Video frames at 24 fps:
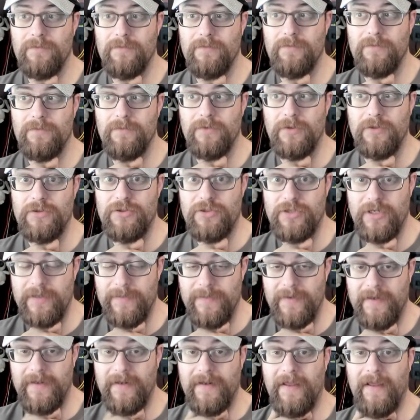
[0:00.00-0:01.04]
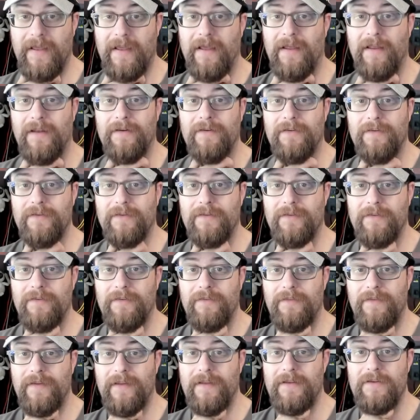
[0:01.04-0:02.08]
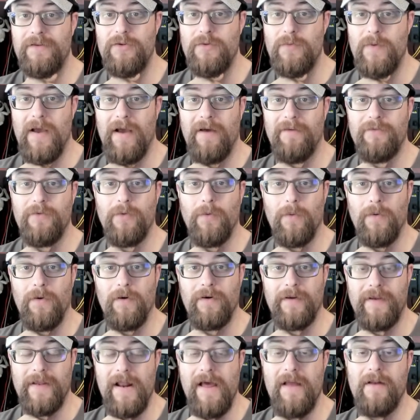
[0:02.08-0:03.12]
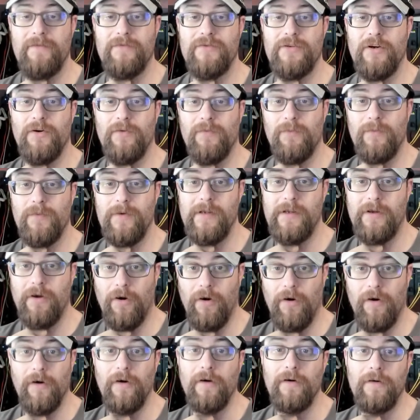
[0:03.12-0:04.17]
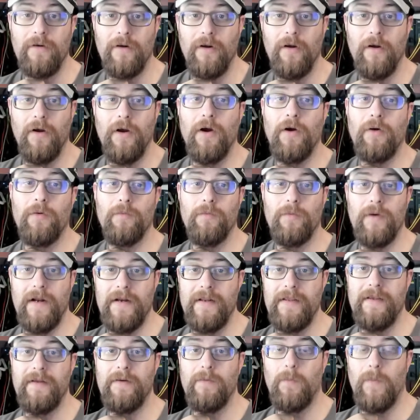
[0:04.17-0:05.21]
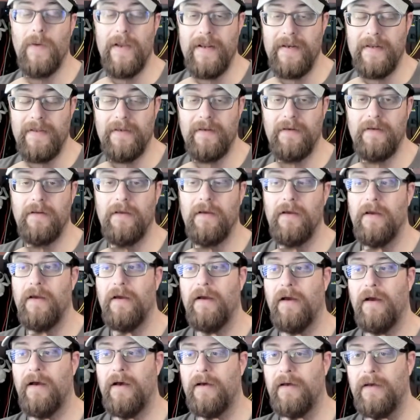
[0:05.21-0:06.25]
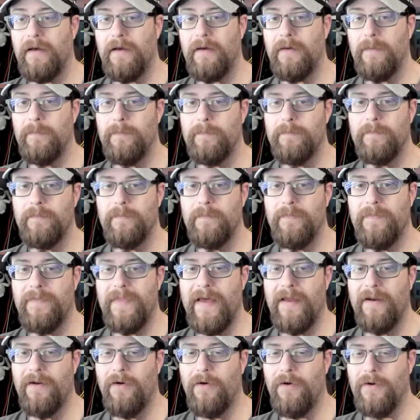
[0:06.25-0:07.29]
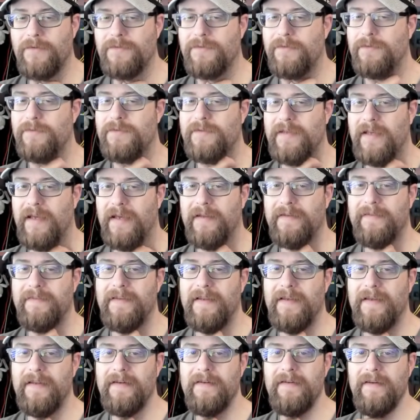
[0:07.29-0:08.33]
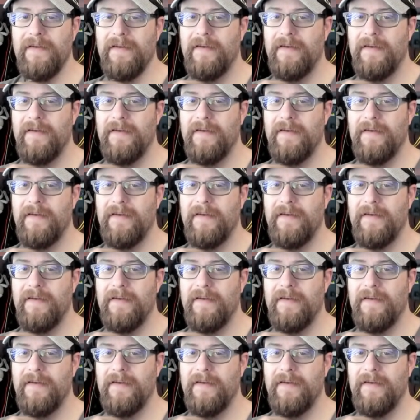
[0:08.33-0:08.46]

legitimate, and that you have your get out of jail free card ready and waiting. That also said that